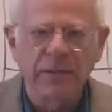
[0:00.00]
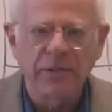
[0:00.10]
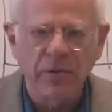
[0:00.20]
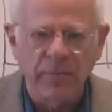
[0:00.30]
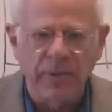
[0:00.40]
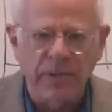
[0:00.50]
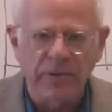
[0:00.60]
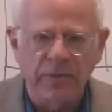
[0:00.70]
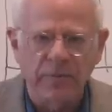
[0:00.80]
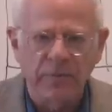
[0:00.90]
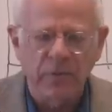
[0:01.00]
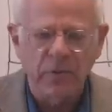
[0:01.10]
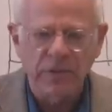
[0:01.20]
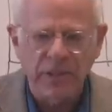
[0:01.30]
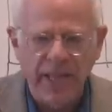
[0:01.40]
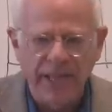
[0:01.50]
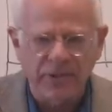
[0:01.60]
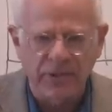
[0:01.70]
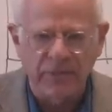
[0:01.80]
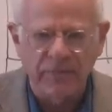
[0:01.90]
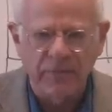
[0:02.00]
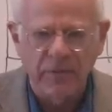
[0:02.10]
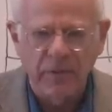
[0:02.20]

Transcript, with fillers: determinism. Notice the adjective.